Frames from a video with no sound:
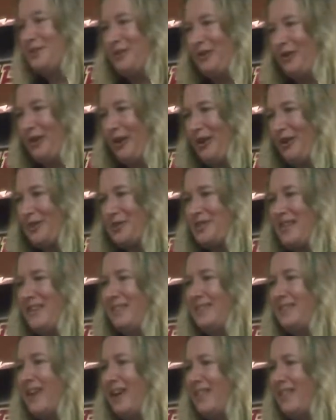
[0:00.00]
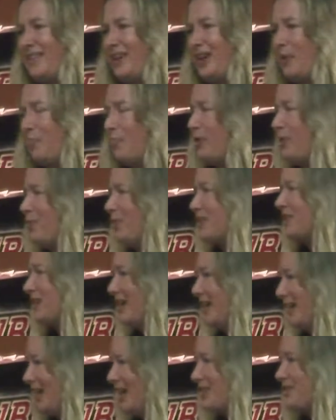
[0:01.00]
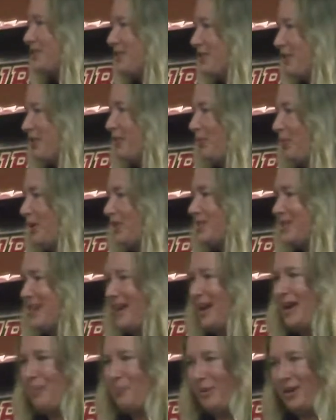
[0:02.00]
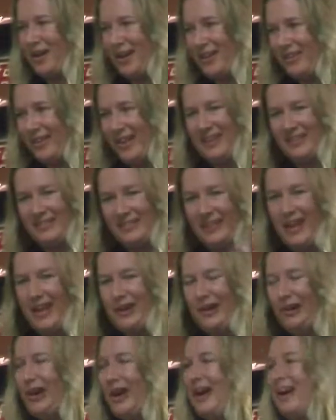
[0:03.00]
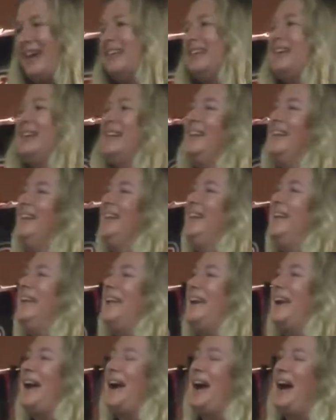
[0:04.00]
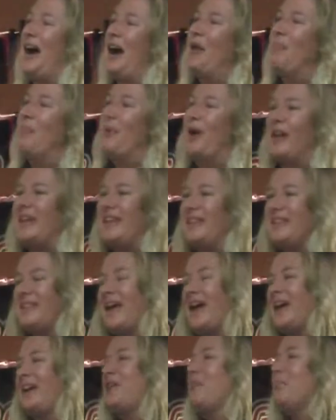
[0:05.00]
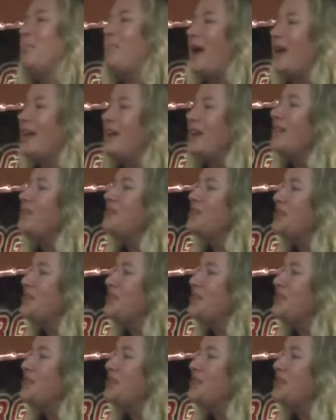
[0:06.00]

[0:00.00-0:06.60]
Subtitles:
two girls, and I think I pretty much concussed her the one time when I laid her out. But that competitive